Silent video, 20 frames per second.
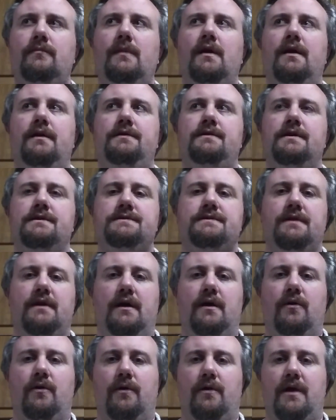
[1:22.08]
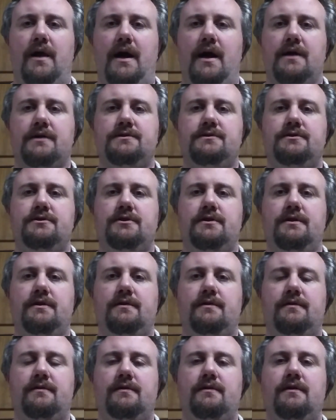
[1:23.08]
it does the whole
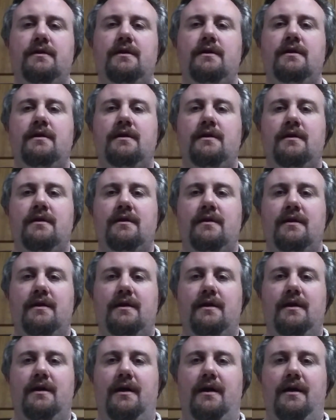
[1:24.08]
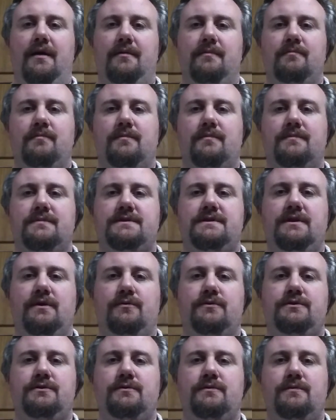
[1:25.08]
oxygen,
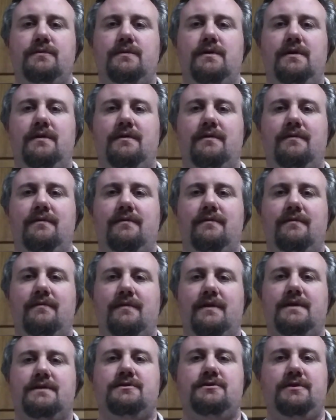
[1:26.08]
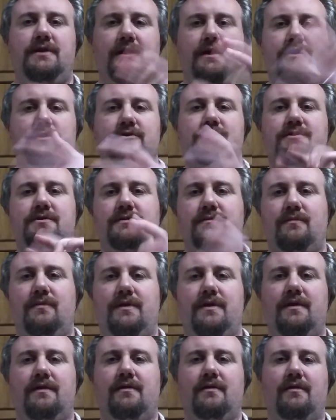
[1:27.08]
CO2 exchange
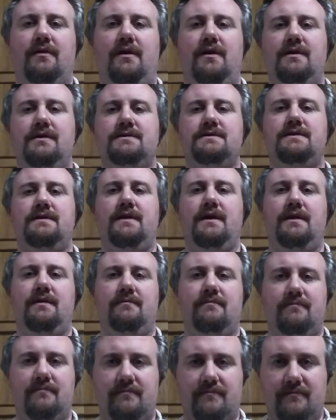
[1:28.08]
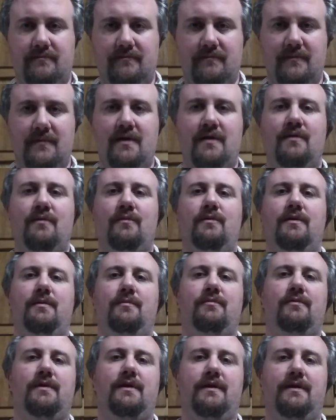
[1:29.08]
within the lungs, and then we
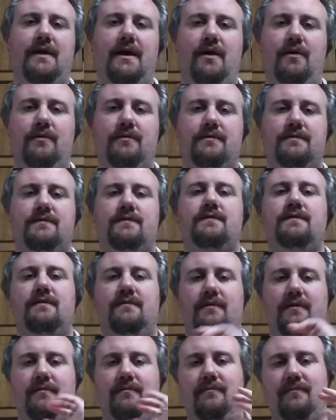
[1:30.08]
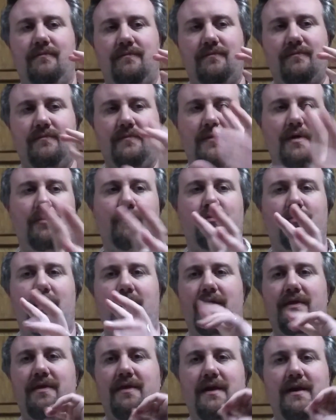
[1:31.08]
breathe out a
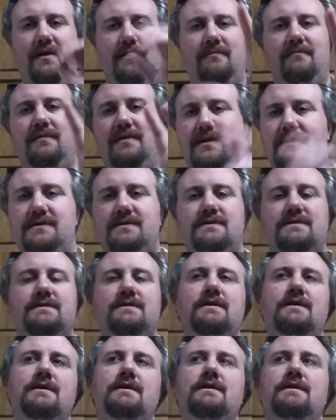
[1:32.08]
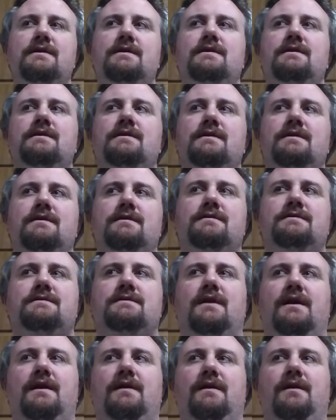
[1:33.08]
breath that is
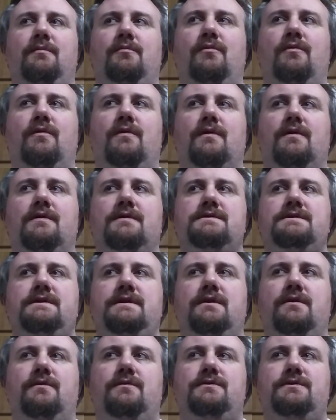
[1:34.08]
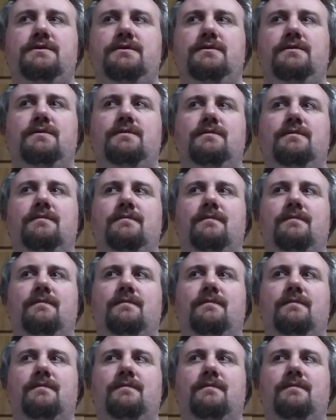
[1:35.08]
slightly more CO2